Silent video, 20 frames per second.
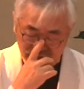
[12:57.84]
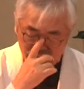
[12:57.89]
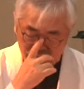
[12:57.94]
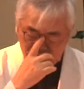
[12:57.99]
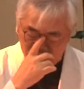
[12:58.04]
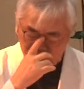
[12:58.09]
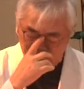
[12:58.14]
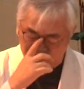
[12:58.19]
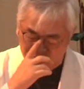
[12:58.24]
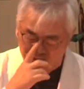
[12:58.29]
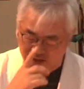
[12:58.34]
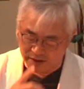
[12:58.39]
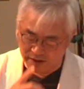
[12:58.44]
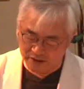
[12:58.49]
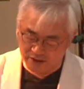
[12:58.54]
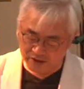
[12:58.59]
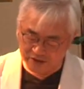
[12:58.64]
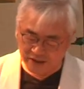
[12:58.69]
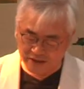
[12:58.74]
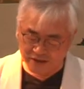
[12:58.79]
Weekly
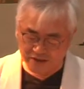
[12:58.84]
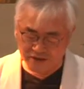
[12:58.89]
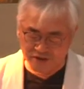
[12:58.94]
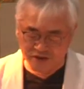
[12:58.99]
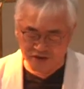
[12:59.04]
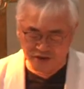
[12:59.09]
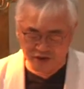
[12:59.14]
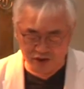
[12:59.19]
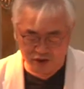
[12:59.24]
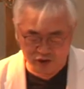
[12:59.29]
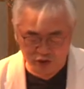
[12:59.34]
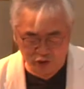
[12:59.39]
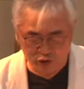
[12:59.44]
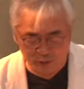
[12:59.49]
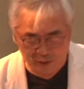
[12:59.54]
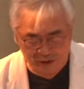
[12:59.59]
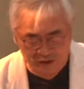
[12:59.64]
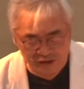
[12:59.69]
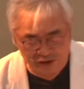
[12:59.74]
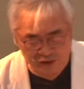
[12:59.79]
attenders
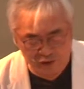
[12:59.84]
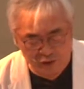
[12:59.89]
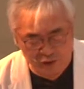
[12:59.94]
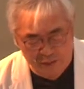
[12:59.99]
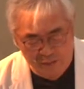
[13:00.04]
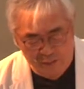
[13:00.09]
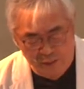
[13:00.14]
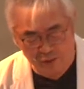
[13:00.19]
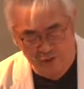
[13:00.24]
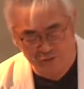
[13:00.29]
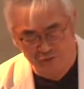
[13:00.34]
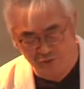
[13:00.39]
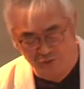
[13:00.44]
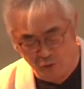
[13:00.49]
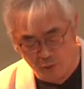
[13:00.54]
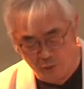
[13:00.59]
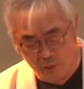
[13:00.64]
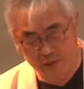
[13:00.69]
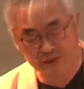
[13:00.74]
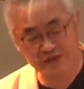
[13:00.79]
contribute
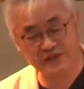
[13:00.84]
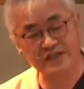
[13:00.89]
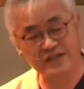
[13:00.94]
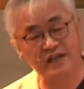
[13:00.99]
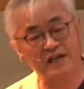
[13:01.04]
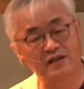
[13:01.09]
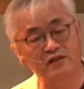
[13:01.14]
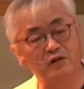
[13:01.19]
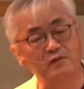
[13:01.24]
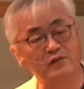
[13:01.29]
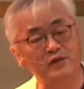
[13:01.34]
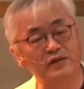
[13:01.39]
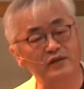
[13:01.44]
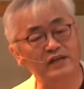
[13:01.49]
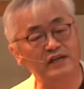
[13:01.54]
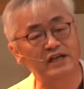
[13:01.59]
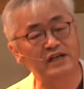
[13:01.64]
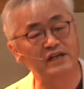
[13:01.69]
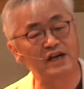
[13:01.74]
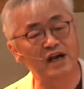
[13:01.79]
3.4% of
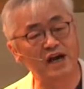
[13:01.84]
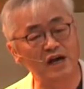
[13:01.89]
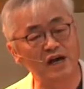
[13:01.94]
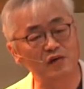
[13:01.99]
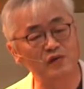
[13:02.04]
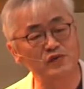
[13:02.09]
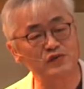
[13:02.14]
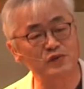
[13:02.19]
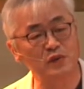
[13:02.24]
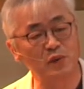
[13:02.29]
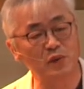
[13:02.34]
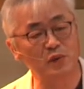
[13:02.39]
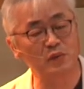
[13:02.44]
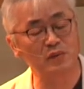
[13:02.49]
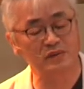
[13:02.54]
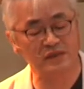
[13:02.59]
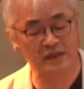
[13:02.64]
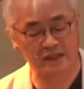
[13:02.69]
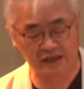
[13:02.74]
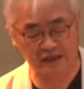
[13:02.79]
their
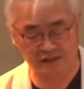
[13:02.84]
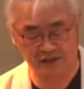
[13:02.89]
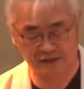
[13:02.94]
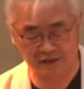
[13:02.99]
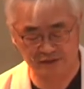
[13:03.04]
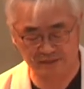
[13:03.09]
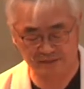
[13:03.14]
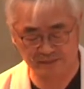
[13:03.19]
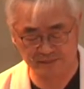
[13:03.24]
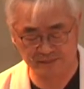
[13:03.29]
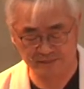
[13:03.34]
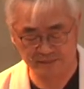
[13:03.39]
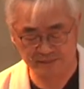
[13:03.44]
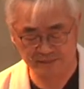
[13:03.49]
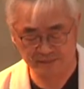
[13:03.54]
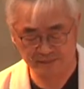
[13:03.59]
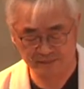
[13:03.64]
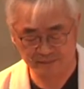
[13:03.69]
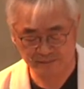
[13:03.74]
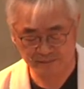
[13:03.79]
household income,
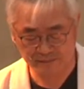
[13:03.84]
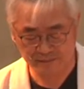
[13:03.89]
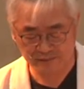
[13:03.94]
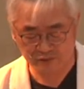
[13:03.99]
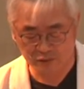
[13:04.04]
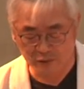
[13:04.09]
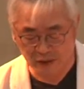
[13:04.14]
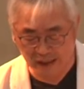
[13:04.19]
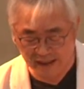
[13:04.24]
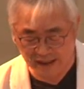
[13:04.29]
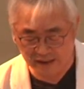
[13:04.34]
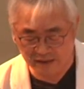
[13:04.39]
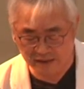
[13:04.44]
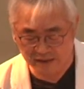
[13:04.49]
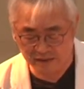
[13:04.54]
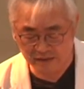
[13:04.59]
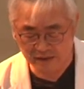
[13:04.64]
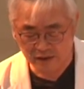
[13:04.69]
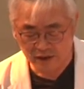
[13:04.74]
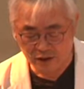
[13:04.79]

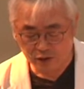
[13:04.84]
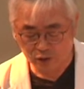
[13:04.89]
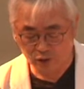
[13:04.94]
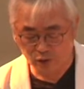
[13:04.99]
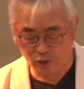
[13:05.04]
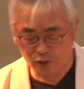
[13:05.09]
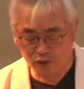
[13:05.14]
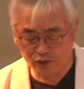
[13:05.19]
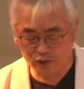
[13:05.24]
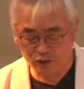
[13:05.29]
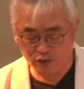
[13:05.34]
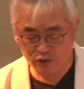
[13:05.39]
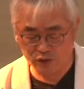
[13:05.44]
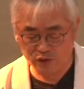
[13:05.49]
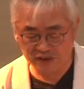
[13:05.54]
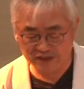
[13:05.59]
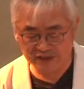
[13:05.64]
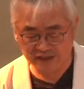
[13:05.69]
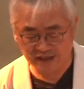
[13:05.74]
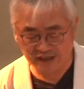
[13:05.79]
while those who
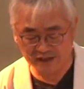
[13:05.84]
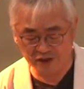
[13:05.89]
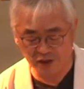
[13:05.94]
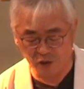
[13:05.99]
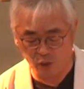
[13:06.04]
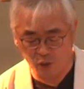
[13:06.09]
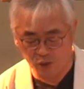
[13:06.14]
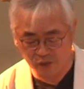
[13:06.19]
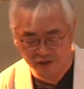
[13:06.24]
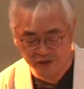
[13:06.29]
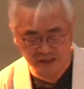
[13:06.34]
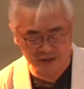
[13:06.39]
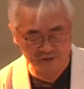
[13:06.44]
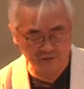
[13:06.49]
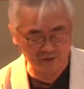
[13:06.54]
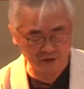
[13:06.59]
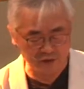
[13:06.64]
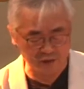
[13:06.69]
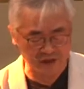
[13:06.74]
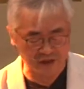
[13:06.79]
attend only a
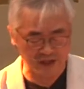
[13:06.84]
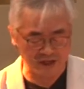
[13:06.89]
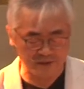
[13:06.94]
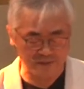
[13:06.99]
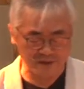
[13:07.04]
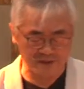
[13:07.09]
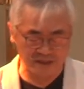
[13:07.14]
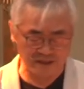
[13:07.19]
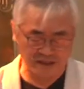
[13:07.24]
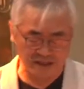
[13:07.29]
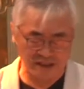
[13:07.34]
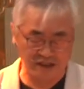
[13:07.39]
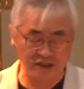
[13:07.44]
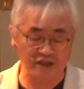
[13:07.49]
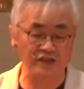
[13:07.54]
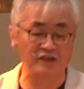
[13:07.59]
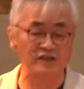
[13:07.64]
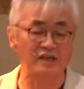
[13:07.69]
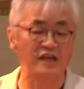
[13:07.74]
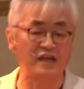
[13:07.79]
few times a
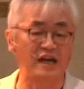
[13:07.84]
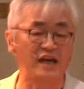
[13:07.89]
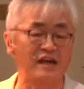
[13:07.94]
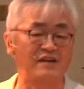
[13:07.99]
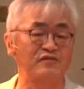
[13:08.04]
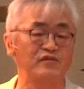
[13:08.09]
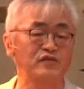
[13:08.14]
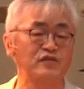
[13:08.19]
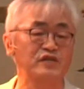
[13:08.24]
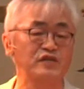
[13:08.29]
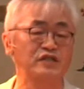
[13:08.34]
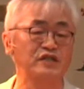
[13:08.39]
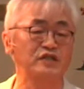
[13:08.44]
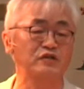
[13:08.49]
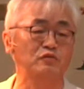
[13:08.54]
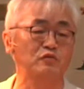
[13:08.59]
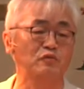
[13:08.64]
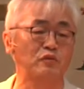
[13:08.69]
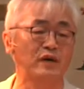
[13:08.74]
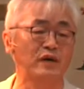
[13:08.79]
year average
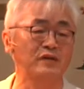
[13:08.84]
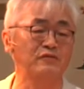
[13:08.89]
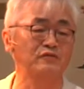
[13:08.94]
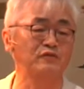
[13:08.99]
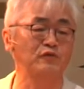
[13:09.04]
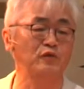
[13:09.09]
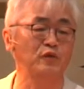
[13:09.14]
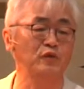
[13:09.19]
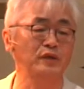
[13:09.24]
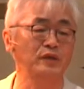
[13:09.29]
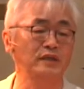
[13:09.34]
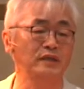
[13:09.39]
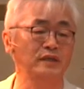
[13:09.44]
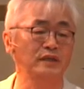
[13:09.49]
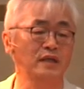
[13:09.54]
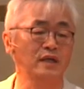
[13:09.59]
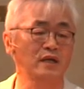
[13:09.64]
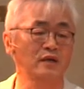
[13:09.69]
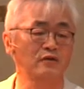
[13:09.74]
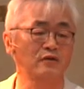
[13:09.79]

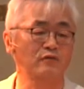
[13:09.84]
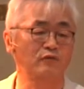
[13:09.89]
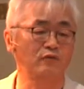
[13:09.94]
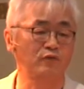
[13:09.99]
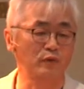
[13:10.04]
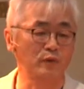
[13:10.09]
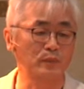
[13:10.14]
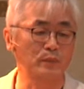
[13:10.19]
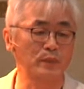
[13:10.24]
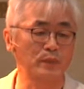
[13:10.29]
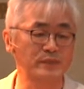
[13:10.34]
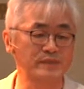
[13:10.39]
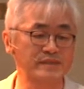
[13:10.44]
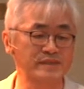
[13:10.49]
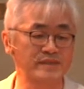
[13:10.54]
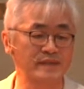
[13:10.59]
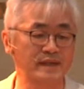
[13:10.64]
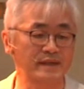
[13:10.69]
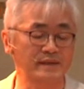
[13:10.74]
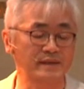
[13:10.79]

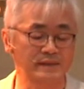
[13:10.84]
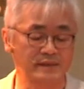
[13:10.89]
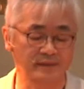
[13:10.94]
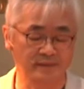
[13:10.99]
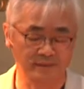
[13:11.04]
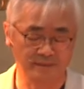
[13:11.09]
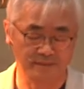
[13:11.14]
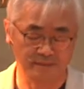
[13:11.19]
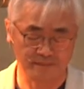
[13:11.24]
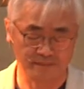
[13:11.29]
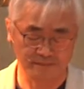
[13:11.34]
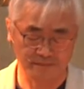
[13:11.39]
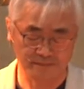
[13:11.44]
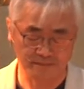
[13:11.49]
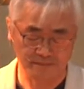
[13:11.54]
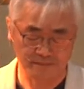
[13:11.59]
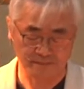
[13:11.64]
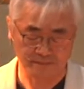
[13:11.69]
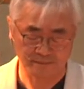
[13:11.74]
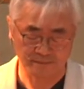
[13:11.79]
1.4%.
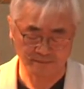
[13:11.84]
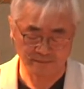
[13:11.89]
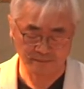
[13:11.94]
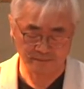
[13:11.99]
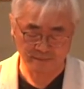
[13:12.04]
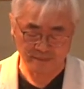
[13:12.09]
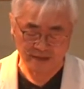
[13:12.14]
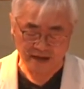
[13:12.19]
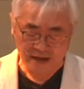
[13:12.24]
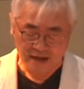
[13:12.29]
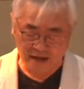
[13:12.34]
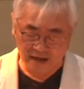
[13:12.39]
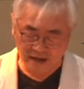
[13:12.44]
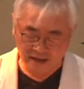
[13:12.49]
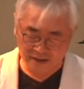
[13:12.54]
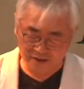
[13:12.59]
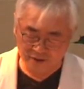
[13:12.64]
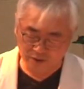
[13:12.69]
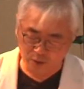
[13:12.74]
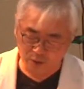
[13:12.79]

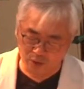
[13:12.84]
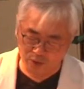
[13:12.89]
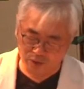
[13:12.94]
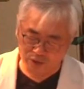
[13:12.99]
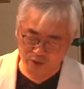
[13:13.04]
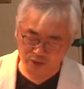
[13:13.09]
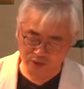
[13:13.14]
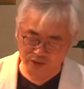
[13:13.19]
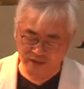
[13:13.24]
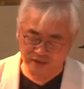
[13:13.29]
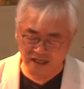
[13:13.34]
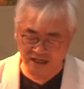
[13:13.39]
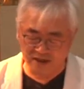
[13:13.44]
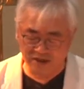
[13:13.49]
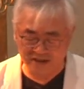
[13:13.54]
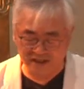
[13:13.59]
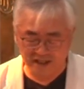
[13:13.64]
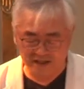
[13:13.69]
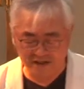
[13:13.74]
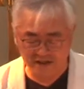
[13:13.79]
And those who do not
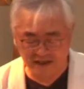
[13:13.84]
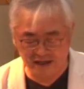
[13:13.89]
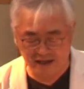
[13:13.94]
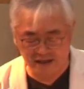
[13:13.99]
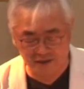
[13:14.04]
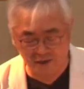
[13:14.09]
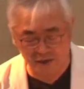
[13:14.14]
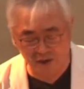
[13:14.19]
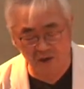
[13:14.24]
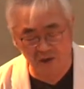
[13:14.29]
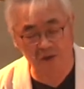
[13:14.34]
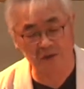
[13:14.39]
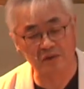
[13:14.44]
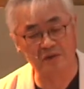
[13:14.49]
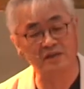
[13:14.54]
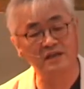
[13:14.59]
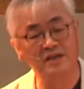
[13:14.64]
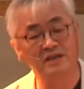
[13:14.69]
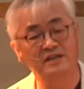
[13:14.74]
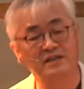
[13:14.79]
attend at
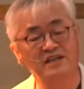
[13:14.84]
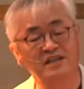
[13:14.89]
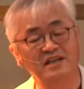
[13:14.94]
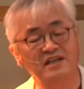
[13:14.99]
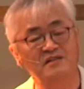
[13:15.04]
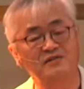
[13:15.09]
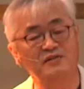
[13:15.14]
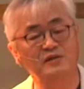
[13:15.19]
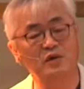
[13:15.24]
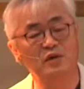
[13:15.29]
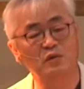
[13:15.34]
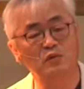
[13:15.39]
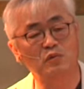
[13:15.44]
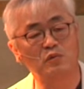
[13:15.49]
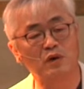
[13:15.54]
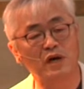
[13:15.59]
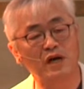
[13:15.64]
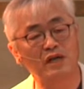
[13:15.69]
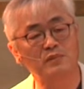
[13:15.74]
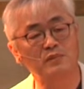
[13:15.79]
all give
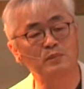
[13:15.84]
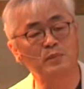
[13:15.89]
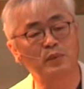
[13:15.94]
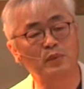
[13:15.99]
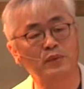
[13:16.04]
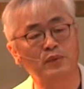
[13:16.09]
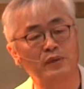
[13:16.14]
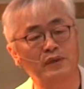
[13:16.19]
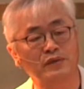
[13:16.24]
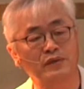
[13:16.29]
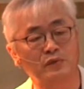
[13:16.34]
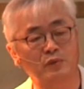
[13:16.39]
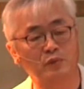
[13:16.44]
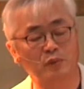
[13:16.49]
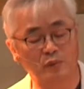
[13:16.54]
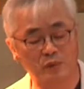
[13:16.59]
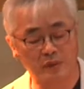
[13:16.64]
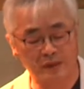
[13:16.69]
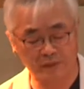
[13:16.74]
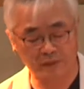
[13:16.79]

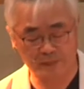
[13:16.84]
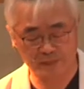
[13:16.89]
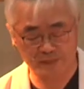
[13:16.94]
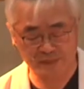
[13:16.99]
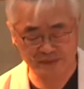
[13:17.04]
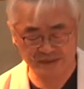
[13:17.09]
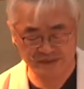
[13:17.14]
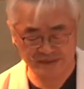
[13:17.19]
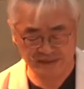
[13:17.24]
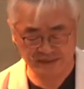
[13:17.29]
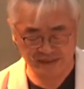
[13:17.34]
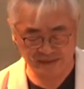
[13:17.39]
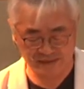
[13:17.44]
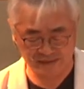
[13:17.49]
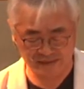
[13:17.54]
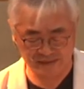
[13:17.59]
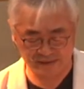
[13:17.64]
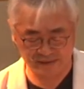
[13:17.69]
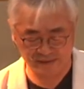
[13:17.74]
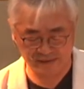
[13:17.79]

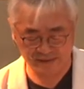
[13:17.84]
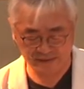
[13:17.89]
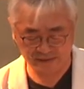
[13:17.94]
1.1%.